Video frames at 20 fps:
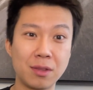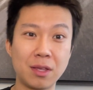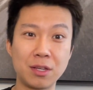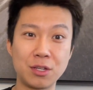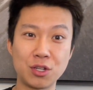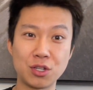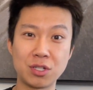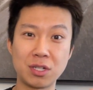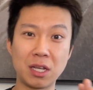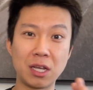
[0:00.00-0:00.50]
They
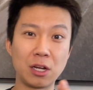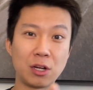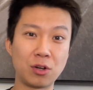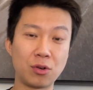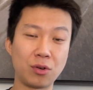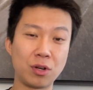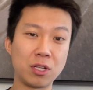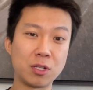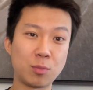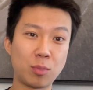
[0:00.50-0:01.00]
just
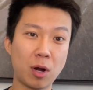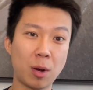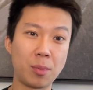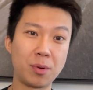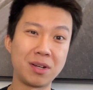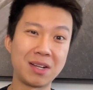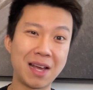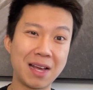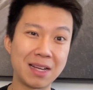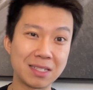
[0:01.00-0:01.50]
increased
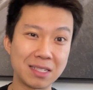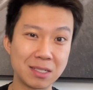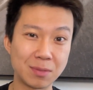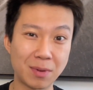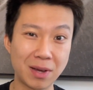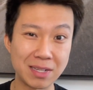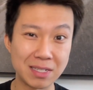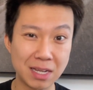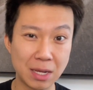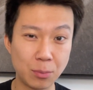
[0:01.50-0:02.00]
property taxes
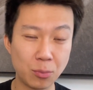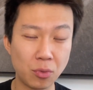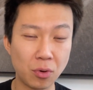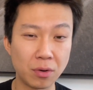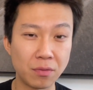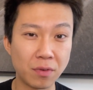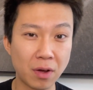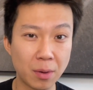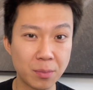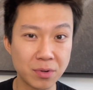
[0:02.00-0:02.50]
by
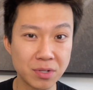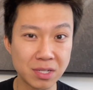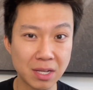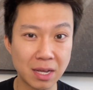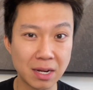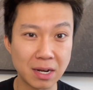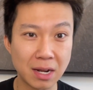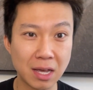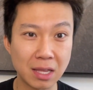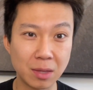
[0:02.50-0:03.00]

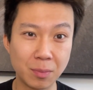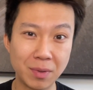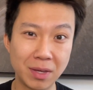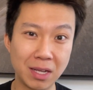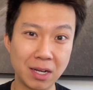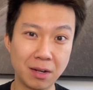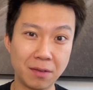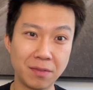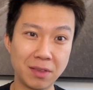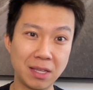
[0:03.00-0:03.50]
10.5% at the
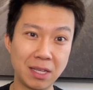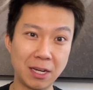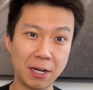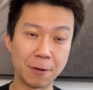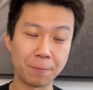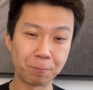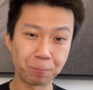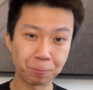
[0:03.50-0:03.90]
beginning of the year.